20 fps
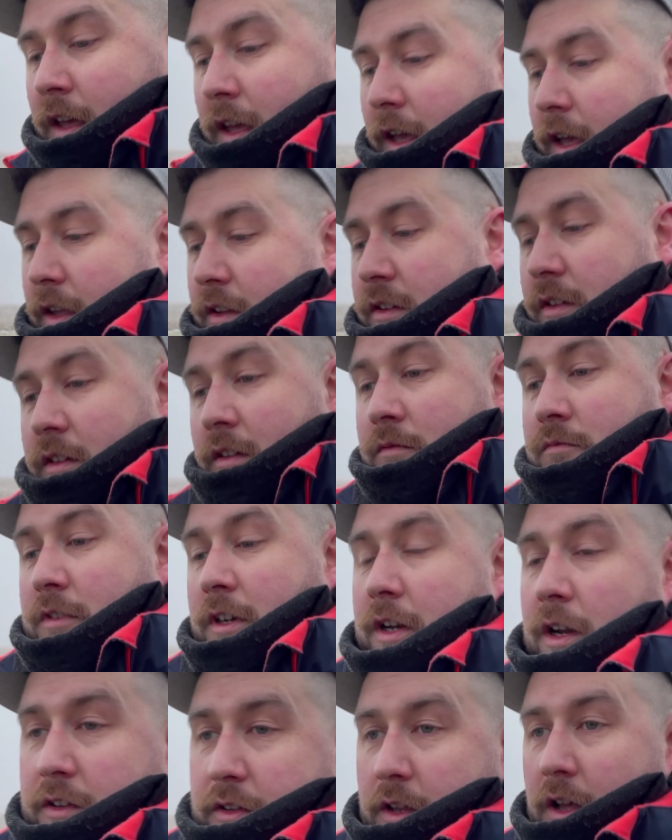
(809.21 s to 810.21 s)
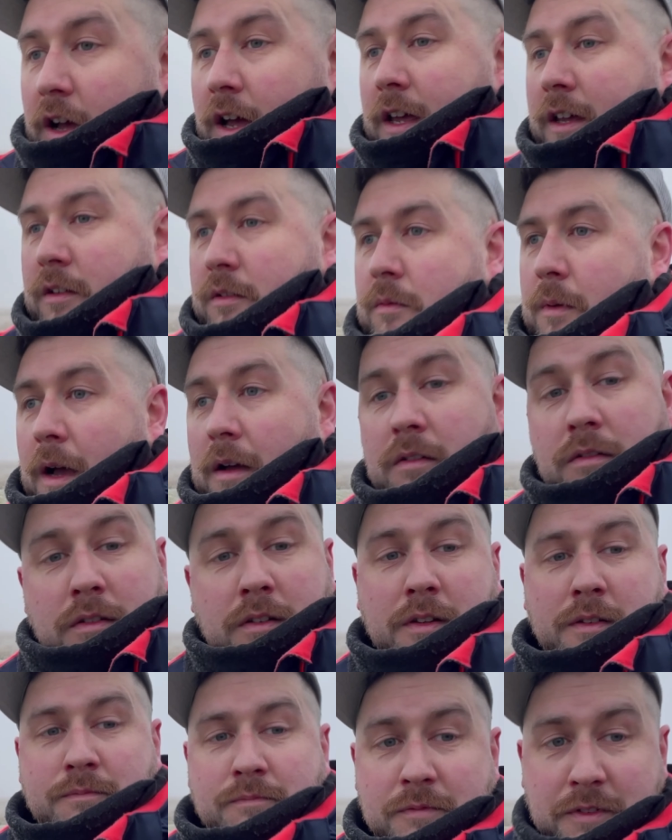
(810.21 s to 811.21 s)
He's a really nice guy, well,
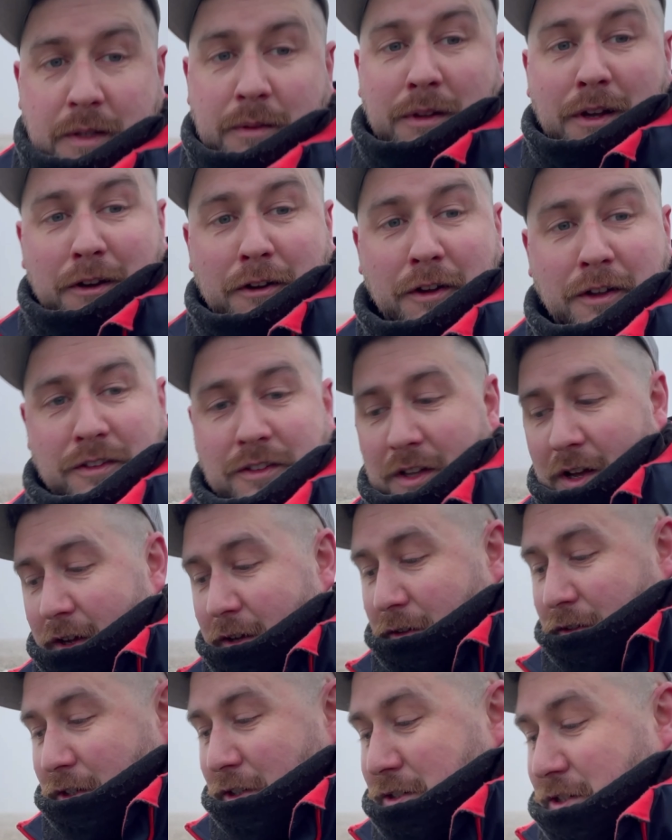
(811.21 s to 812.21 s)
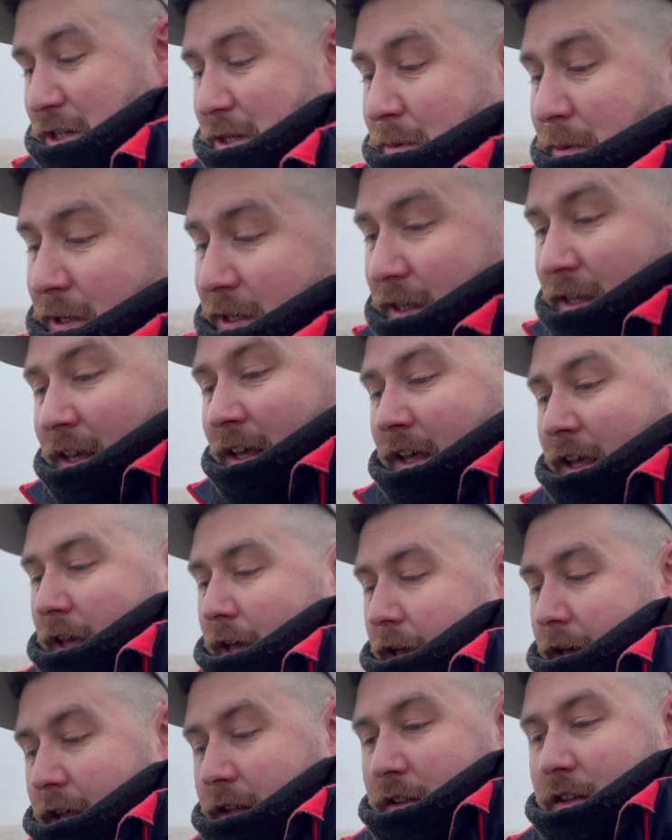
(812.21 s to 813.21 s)
seems like a nice guy on YouTube,
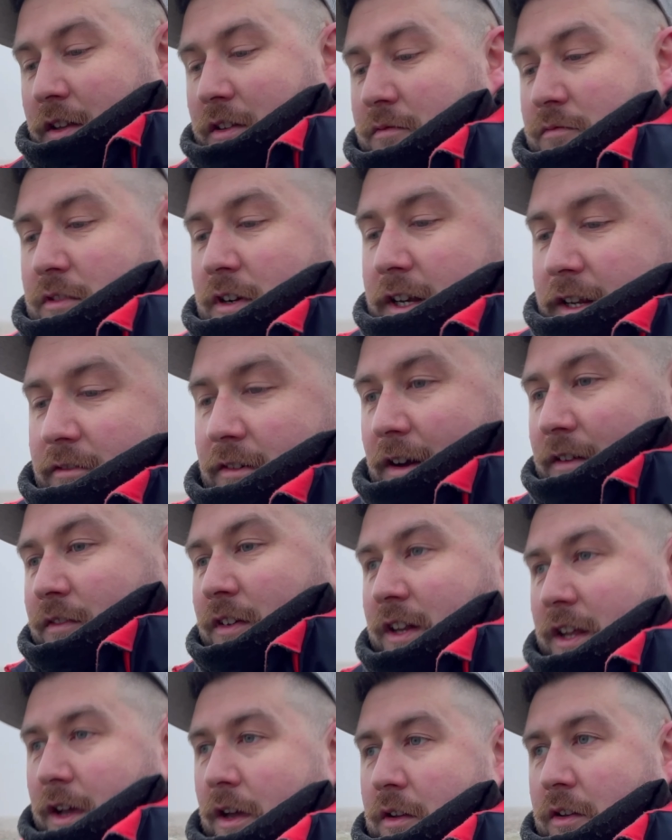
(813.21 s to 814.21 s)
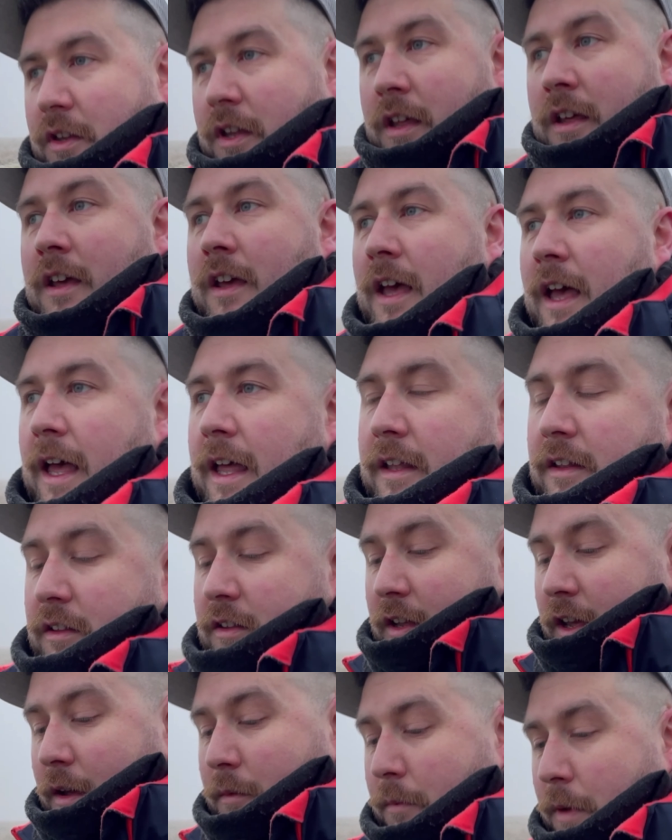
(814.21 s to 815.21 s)
and does some really great videos,
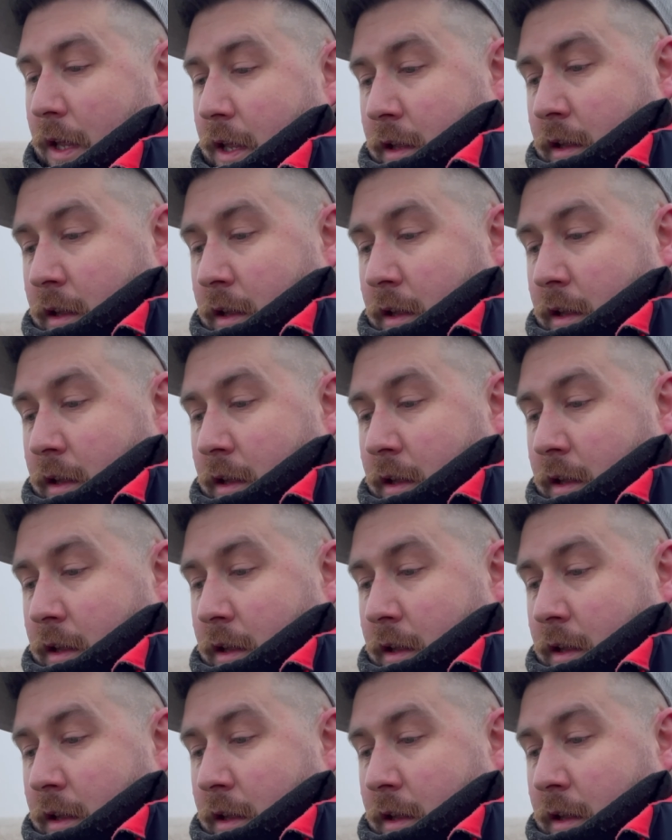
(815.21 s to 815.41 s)
and